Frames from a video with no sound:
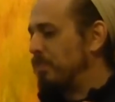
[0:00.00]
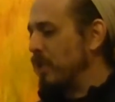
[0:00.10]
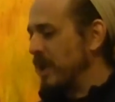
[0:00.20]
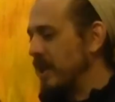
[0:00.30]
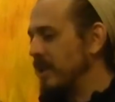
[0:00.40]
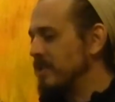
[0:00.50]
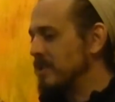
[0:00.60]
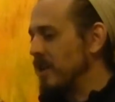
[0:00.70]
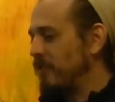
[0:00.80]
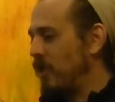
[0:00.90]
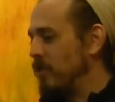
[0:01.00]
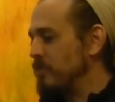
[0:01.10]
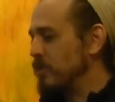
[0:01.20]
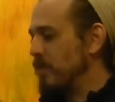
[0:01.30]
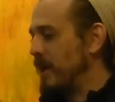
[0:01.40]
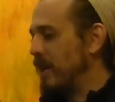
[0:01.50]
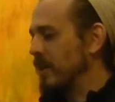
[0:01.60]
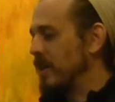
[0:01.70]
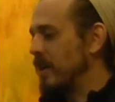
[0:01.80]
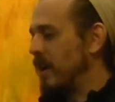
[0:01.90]
bringing stuff home to
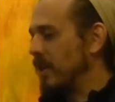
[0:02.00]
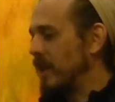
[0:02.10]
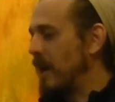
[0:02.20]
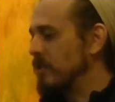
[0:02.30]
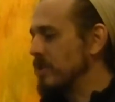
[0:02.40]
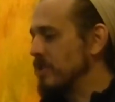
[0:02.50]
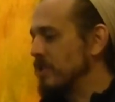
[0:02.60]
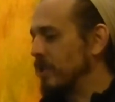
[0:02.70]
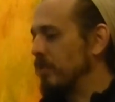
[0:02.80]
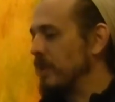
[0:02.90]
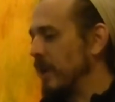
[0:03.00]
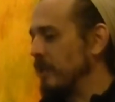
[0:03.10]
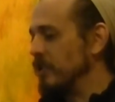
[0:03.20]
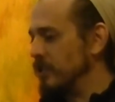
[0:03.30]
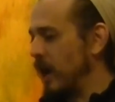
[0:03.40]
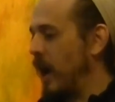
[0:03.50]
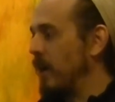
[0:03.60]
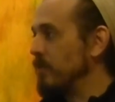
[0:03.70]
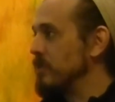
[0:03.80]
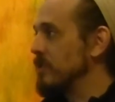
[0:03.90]
America allows us to create
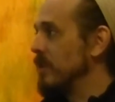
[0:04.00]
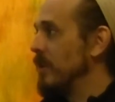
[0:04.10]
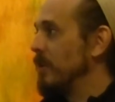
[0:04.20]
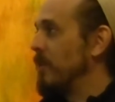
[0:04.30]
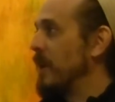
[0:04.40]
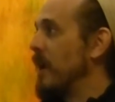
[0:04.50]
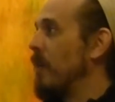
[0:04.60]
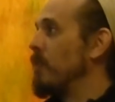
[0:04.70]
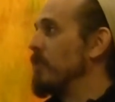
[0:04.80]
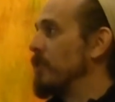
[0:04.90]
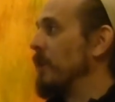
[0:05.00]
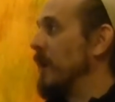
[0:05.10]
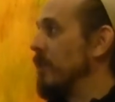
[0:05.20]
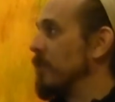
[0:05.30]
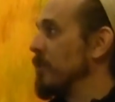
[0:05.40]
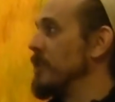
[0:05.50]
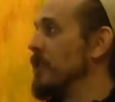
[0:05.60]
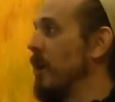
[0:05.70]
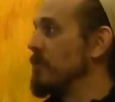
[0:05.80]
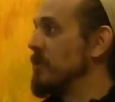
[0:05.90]
jobs. Right now we've created 3
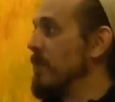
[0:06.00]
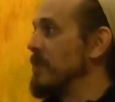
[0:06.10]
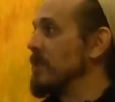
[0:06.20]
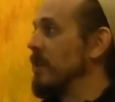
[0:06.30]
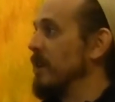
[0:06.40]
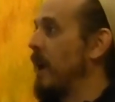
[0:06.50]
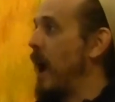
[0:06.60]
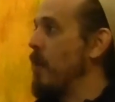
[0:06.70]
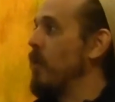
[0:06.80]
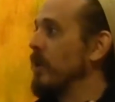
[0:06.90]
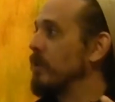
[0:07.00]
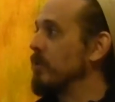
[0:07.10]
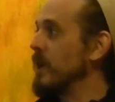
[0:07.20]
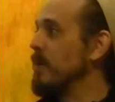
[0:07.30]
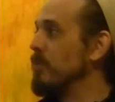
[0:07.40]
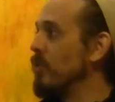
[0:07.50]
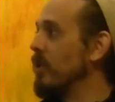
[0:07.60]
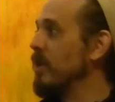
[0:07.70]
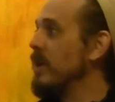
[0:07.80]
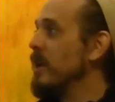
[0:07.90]
jobs domestically. I want to create
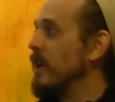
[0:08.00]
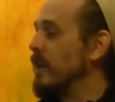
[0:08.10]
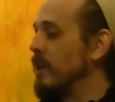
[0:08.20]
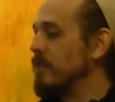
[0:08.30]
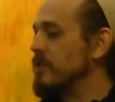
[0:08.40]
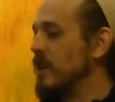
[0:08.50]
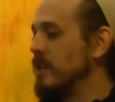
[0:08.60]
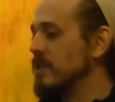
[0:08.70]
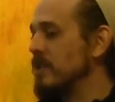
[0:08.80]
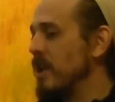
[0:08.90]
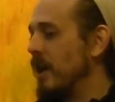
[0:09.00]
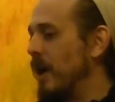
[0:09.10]
more. It gives us,